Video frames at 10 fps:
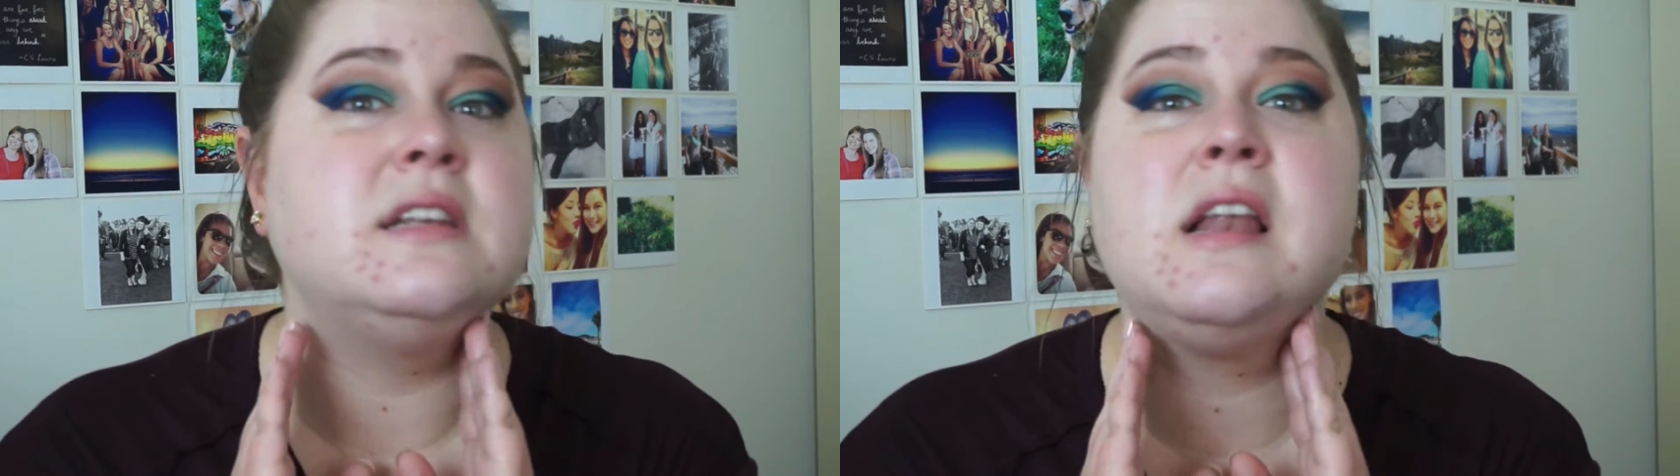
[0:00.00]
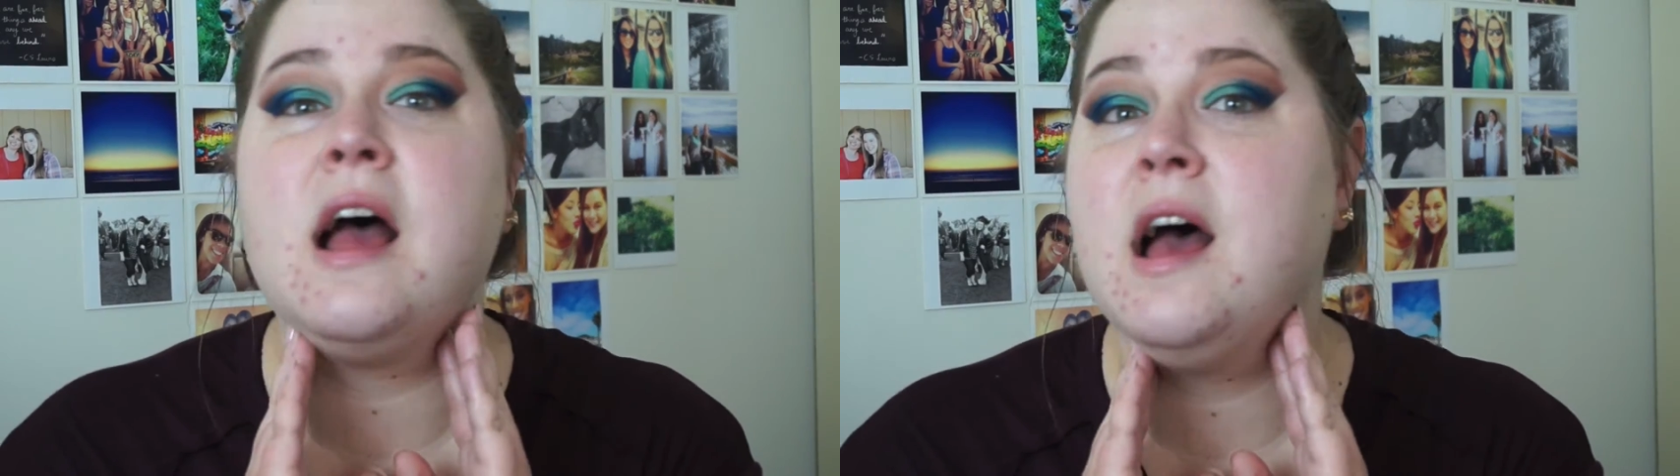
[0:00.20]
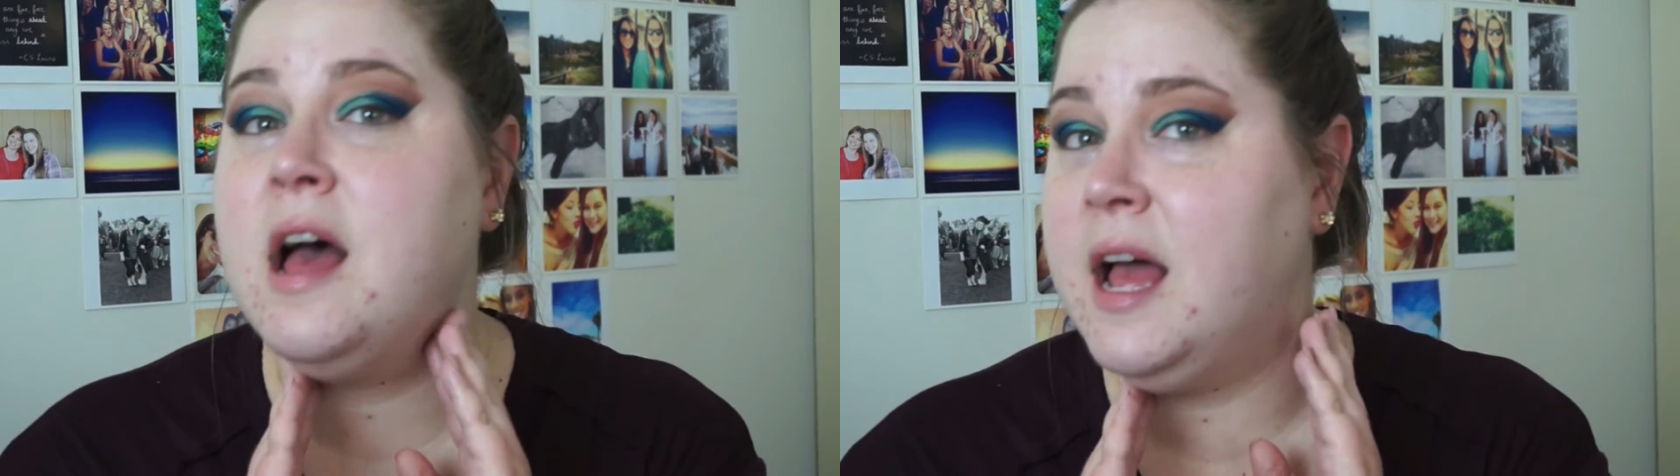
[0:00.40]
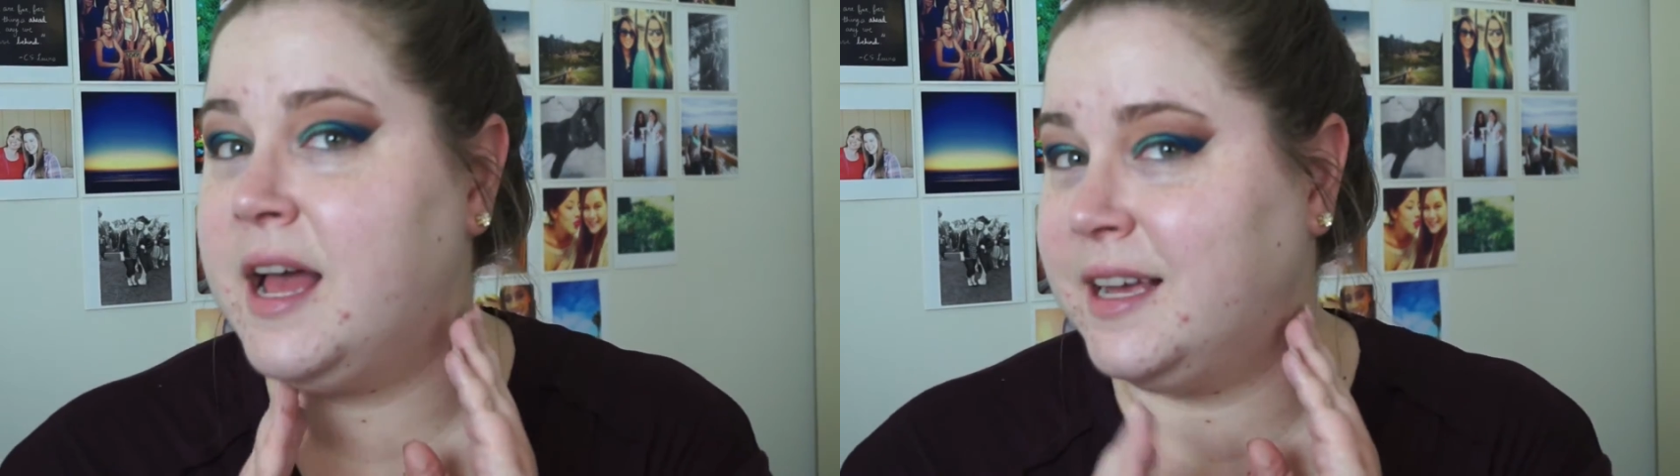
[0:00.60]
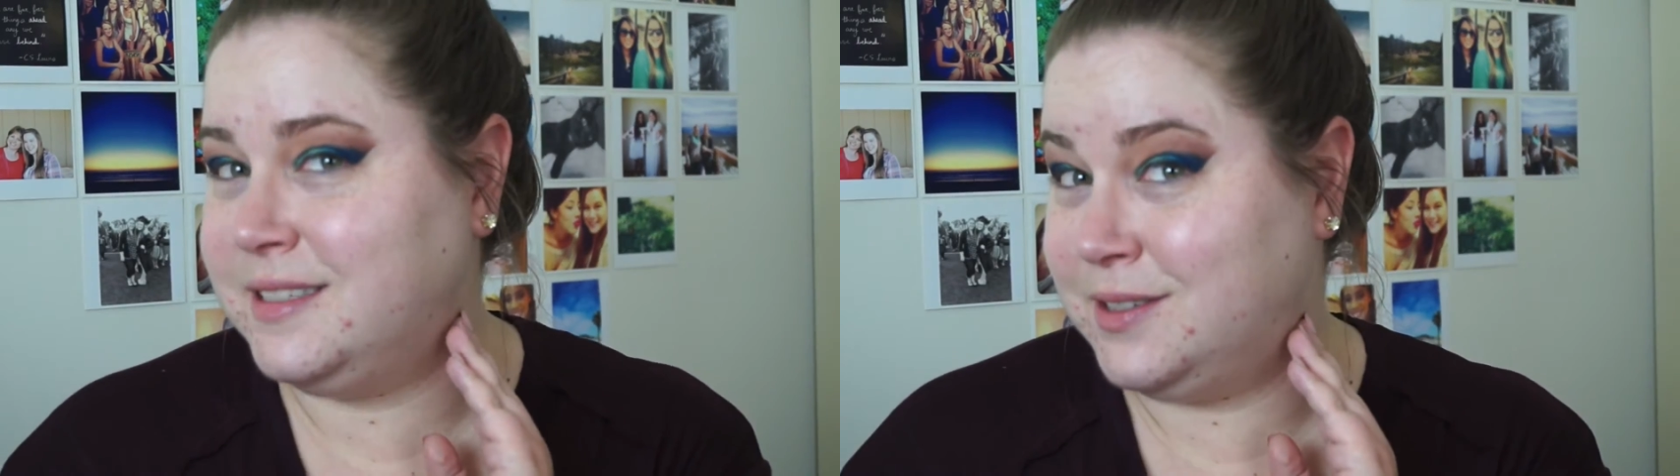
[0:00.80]

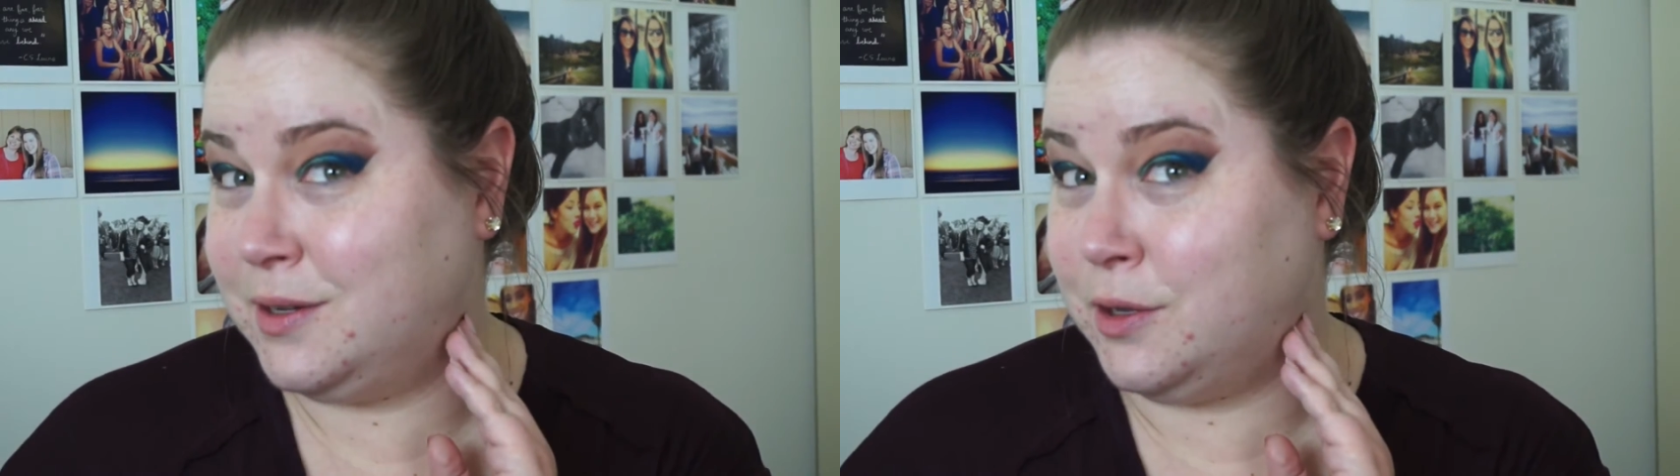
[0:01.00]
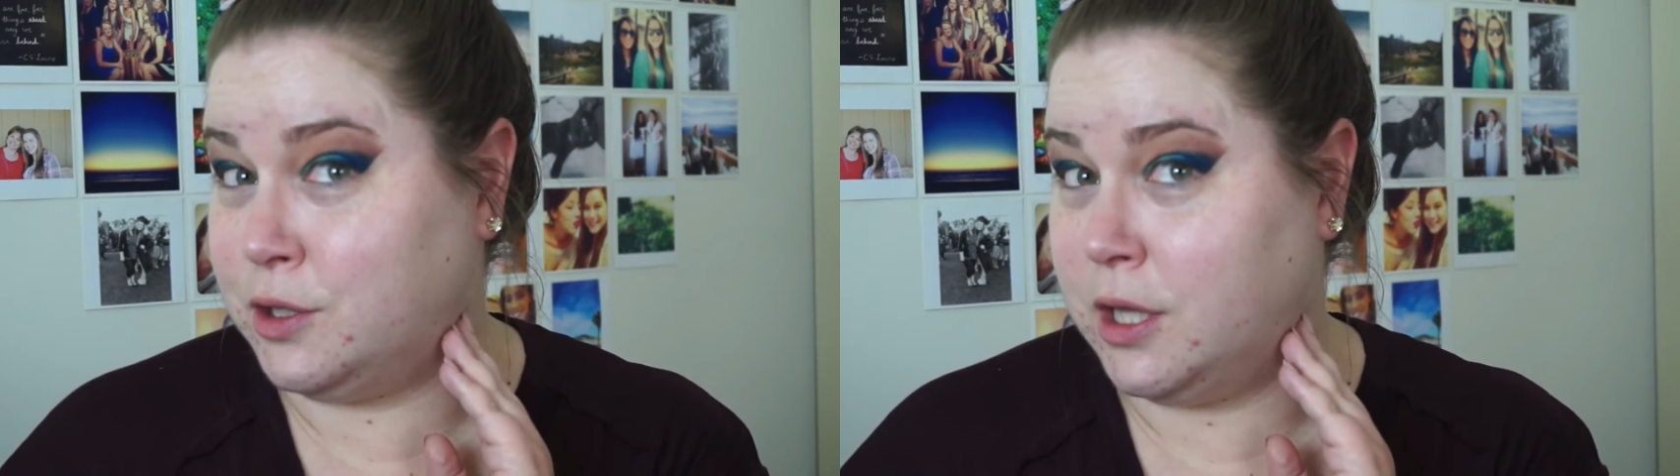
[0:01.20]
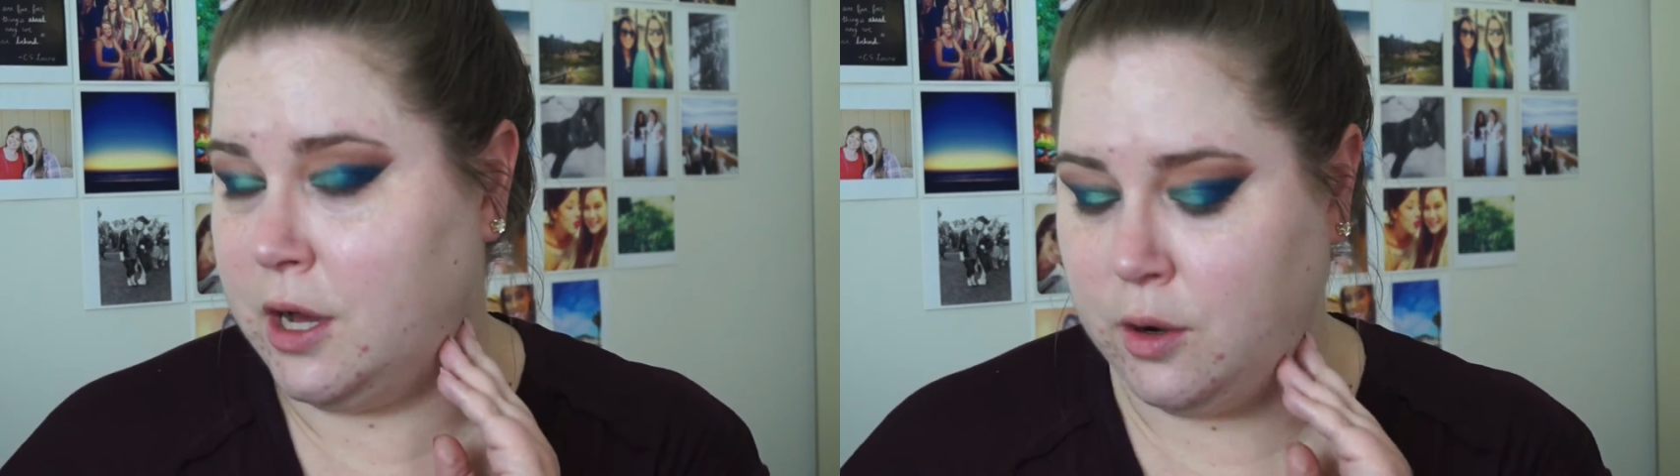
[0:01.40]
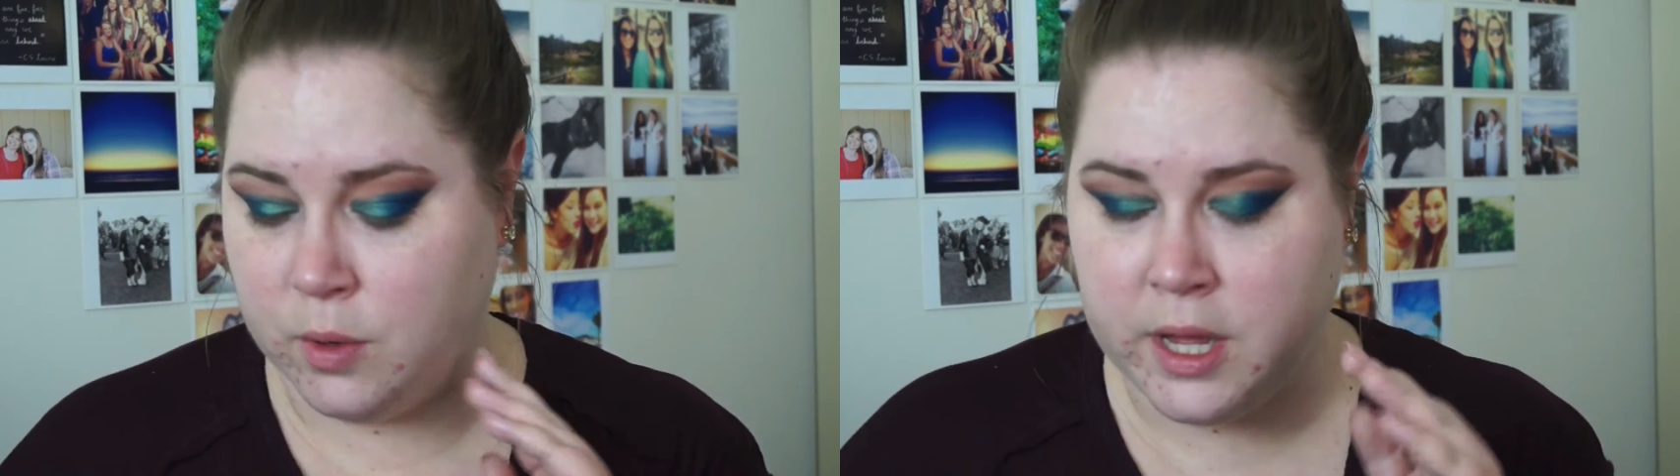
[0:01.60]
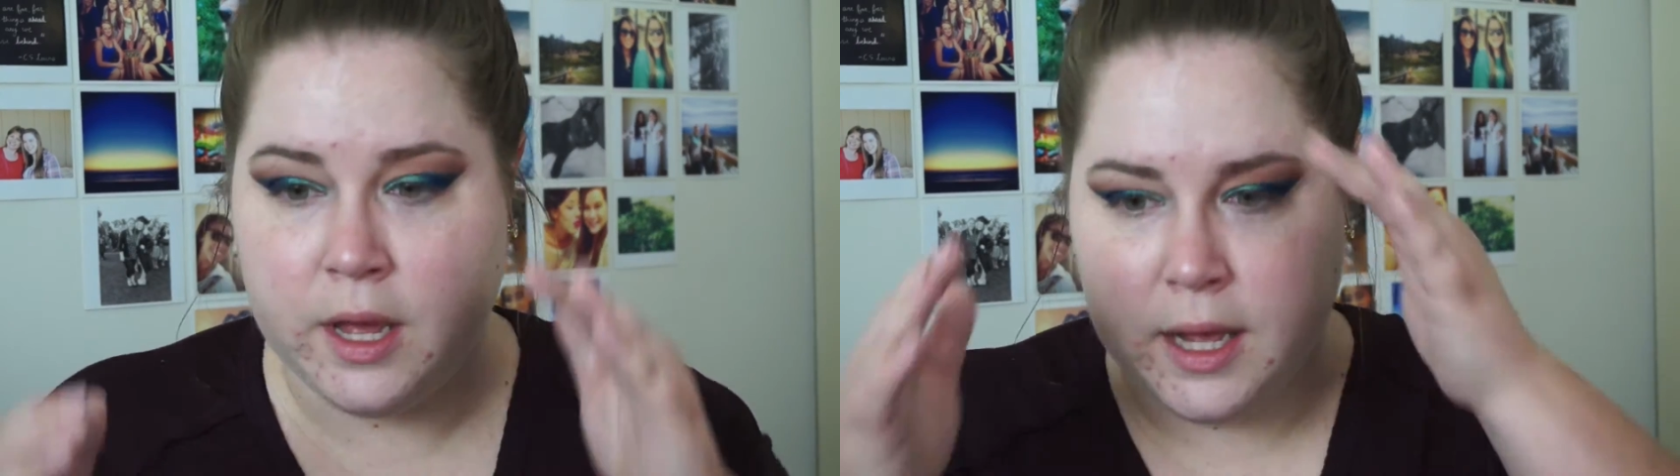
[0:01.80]
nice glow.